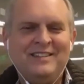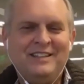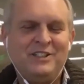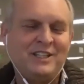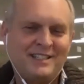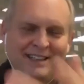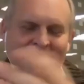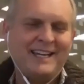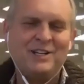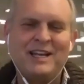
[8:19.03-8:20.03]
Just
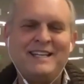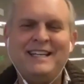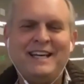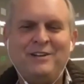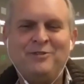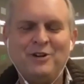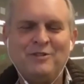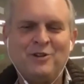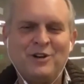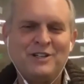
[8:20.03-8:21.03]
like in 1984, of
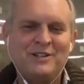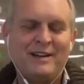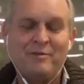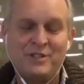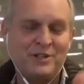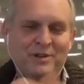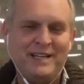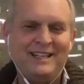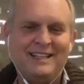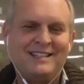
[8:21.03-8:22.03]
course, I was just
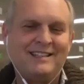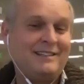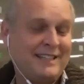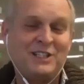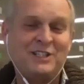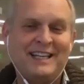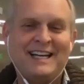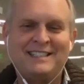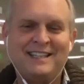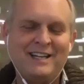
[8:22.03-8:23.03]
reading this section
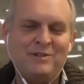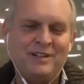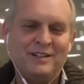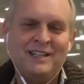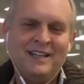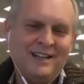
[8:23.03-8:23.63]
last night where